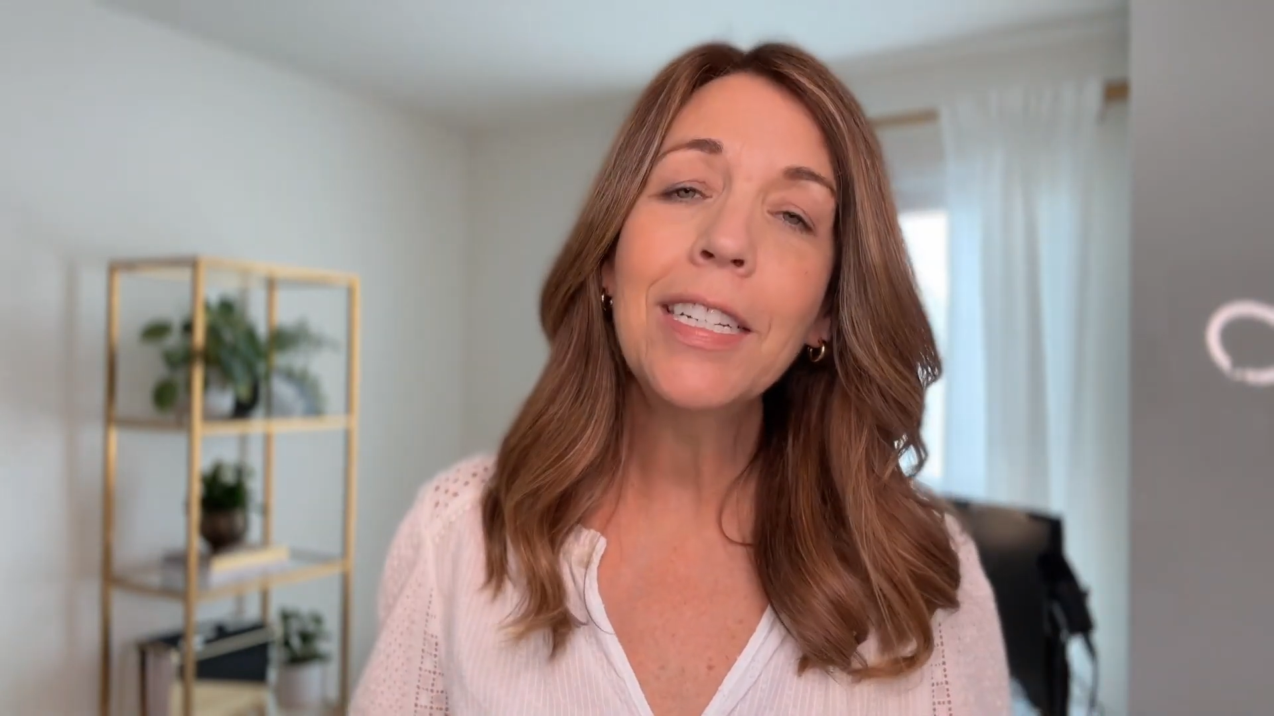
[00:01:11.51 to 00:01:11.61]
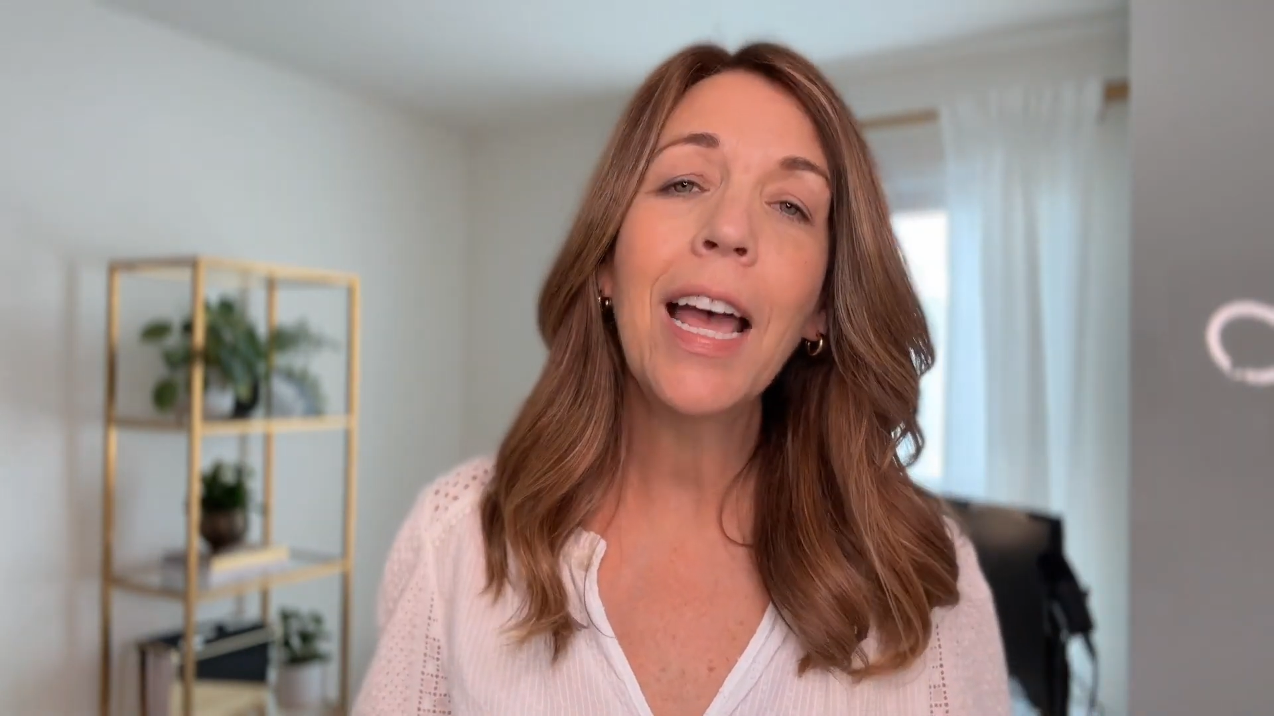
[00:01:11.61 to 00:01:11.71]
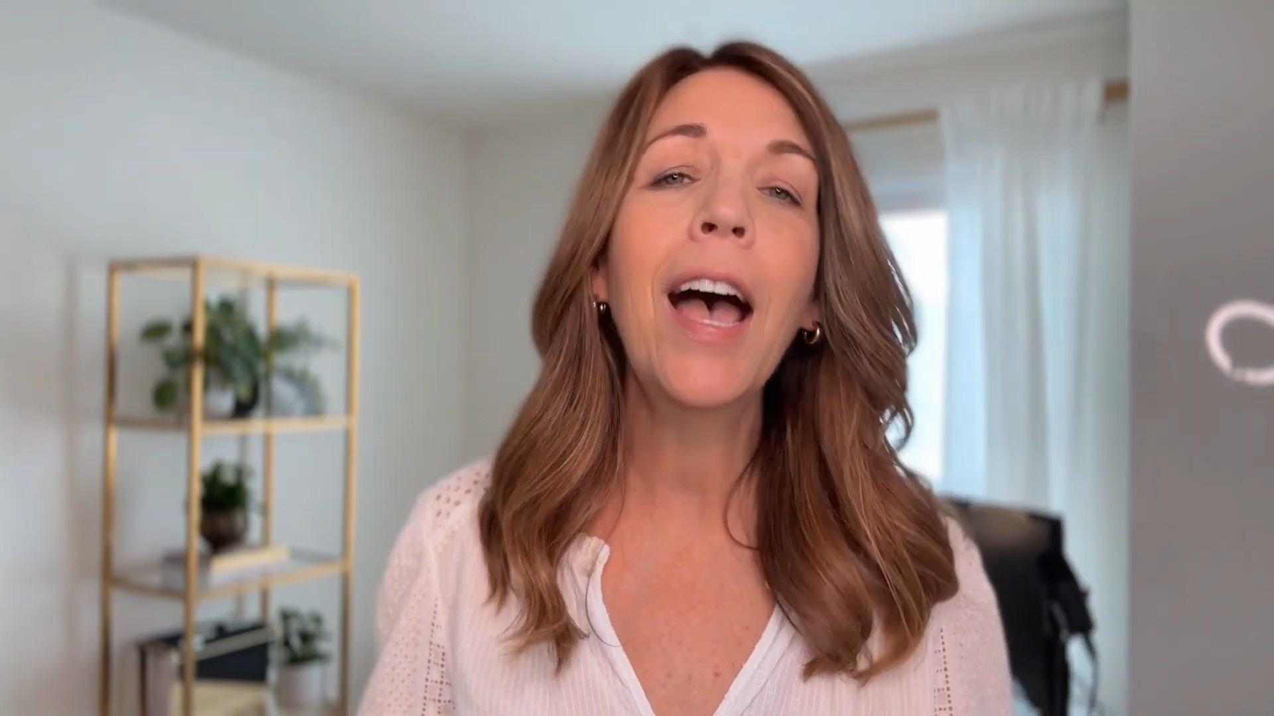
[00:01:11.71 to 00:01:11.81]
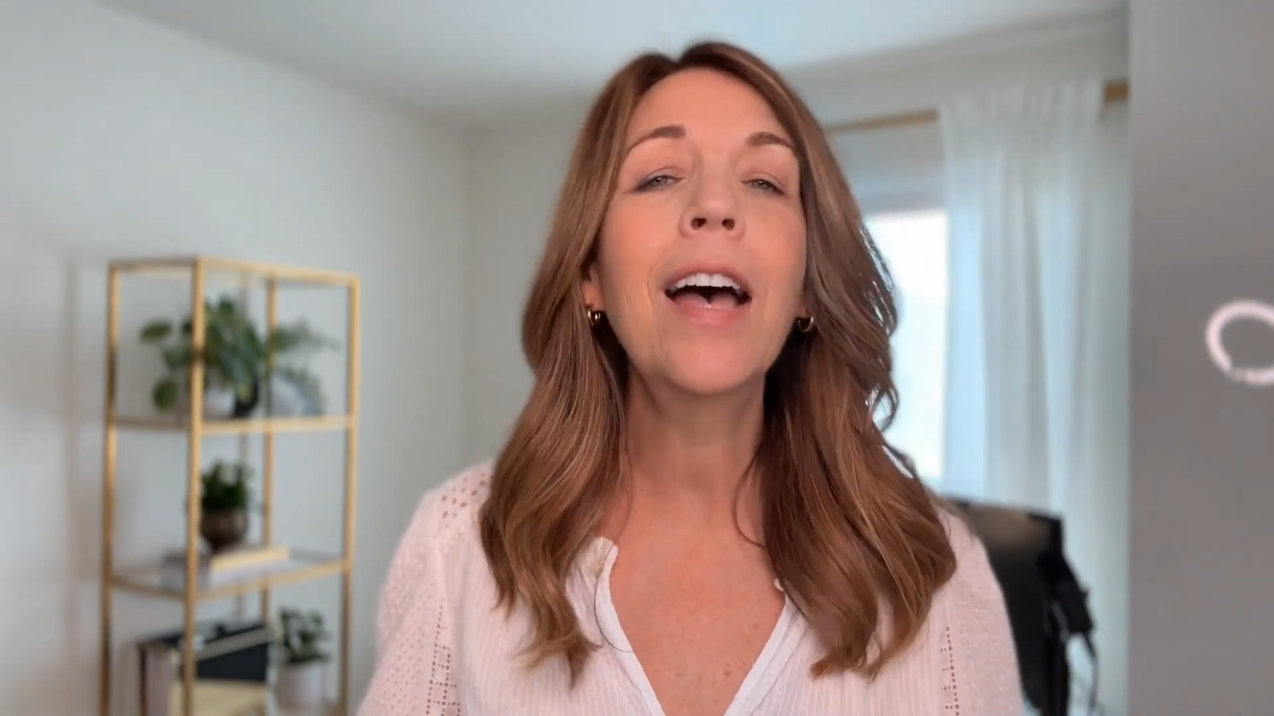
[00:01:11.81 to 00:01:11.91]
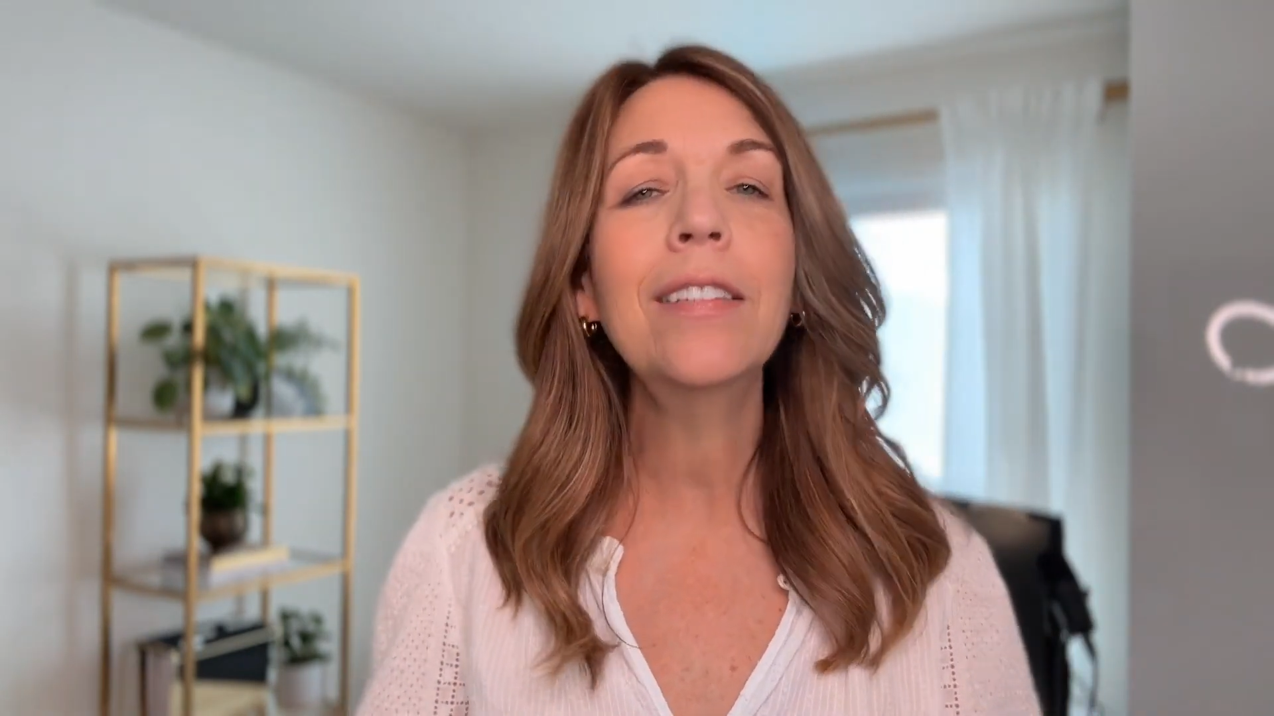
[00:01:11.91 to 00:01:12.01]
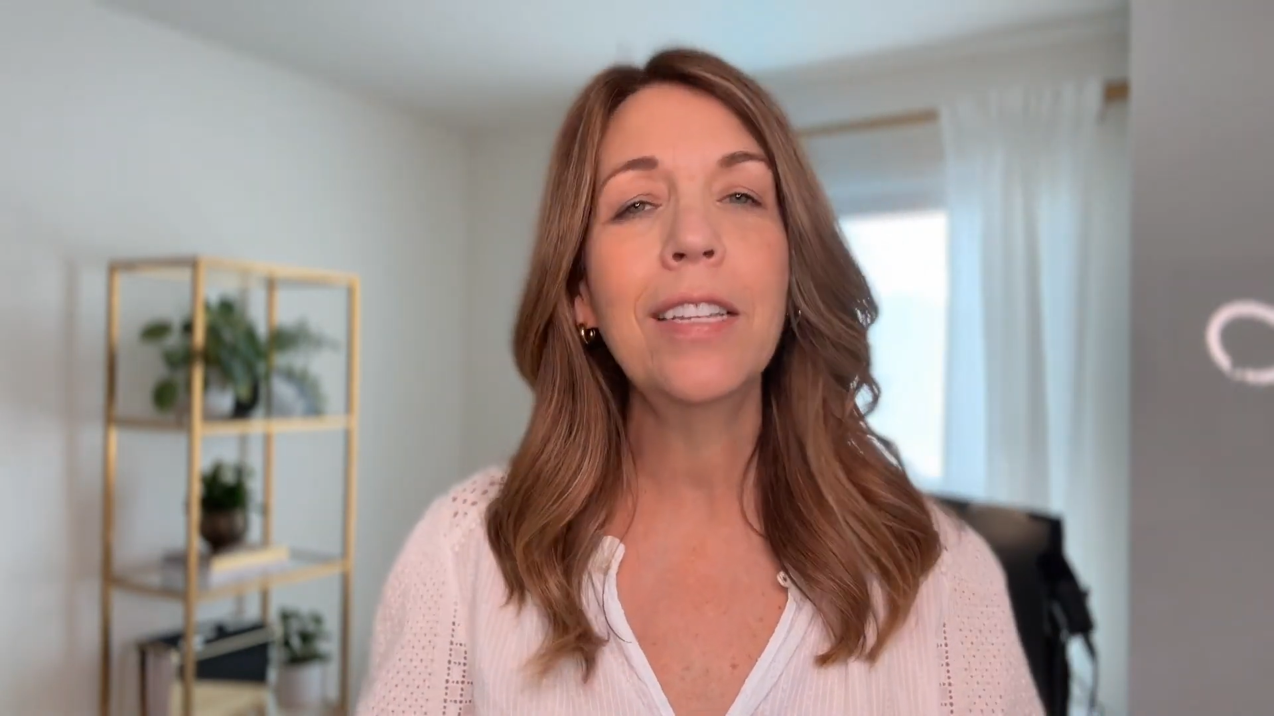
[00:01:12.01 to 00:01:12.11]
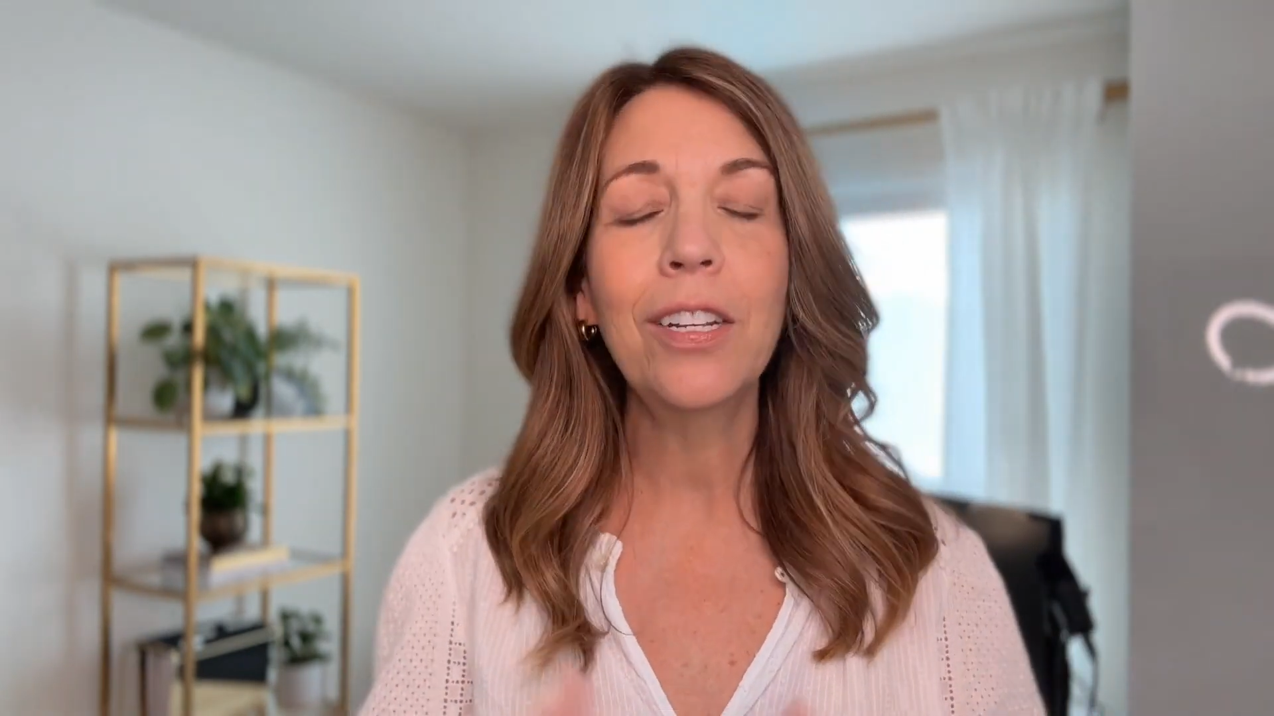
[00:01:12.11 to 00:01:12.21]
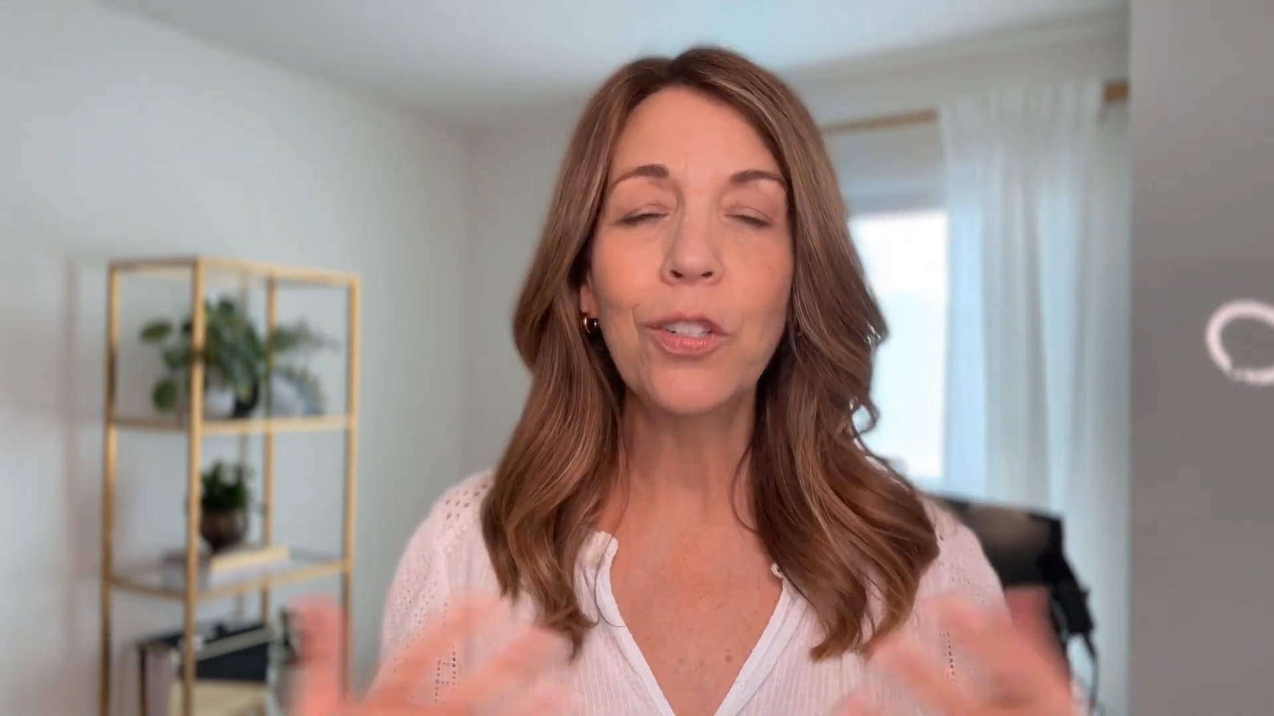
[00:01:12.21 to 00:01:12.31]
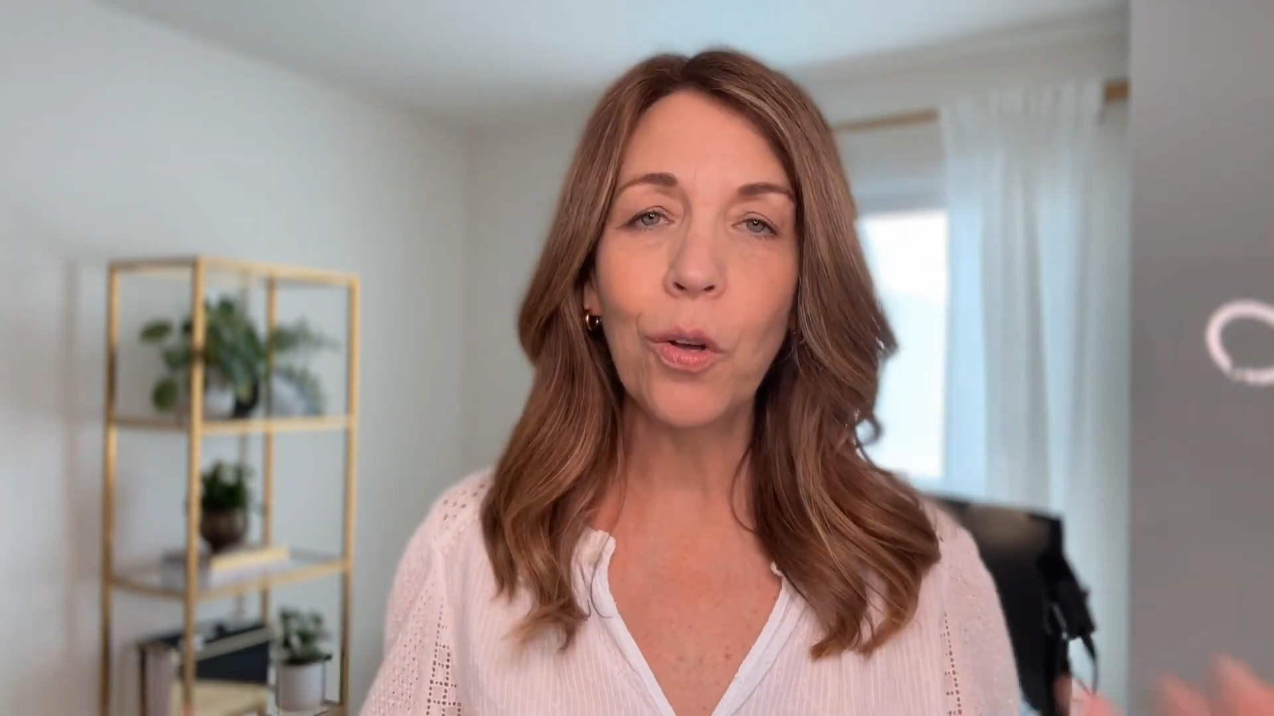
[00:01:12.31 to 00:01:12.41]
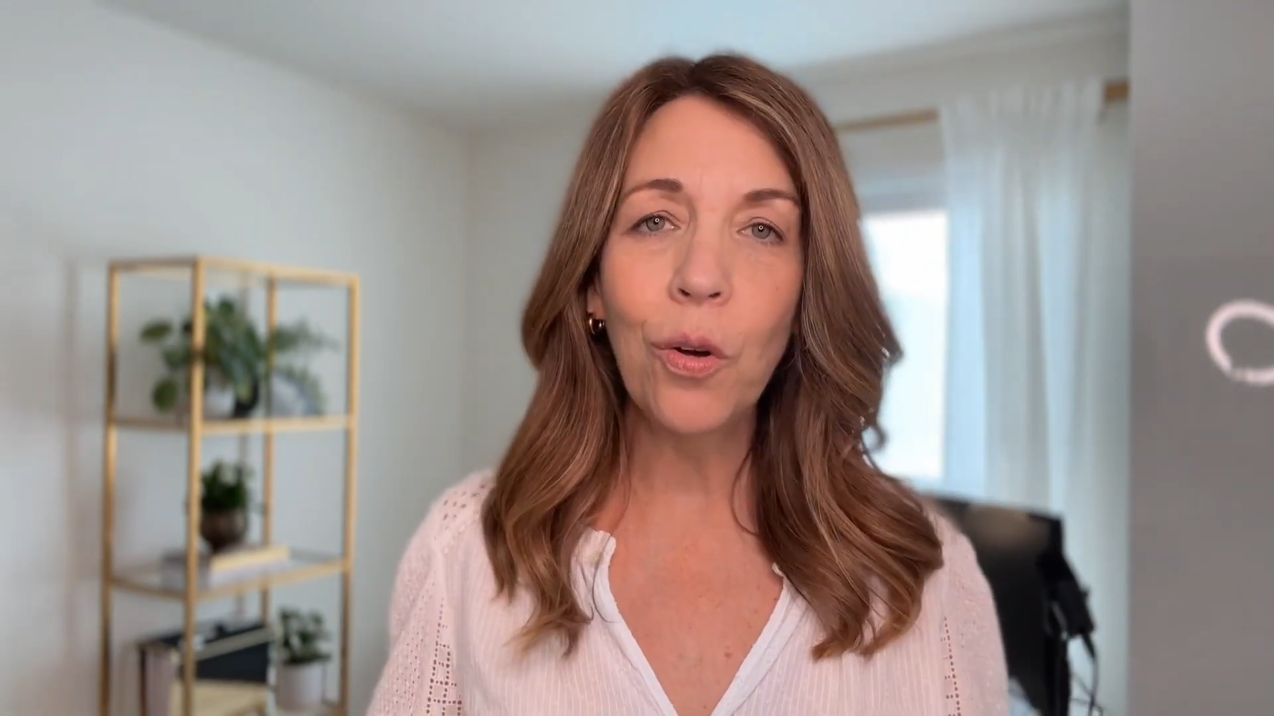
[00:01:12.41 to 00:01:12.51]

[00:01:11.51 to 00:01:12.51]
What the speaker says: task and it's